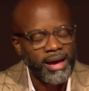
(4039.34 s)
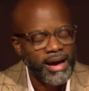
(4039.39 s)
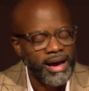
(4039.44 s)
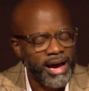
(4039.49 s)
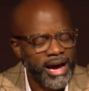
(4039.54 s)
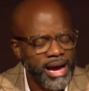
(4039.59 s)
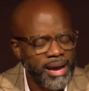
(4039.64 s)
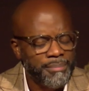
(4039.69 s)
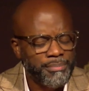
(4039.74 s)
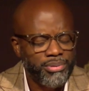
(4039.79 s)

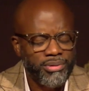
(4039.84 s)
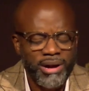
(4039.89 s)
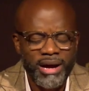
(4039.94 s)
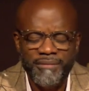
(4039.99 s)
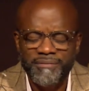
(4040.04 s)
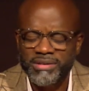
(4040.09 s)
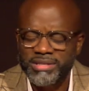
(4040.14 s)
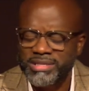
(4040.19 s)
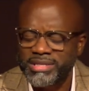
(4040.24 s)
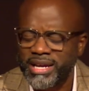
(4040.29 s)
I
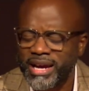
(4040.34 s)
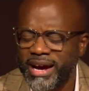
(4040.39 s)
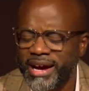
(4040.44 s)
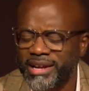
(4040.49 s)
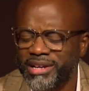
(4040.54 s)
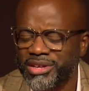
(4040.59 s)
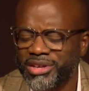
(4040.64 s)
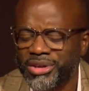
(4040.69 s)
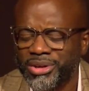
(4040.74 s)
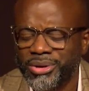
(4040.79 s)

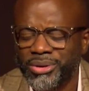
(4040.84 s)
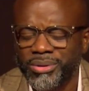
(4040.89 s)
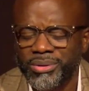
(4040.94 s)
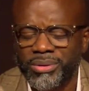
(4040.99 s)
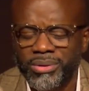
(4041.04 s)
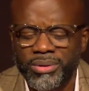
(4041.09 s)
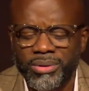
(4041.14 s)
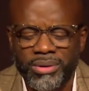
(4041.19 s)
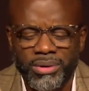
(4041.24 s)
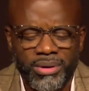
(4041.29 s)
prophesy to
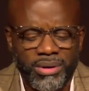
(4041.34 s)
you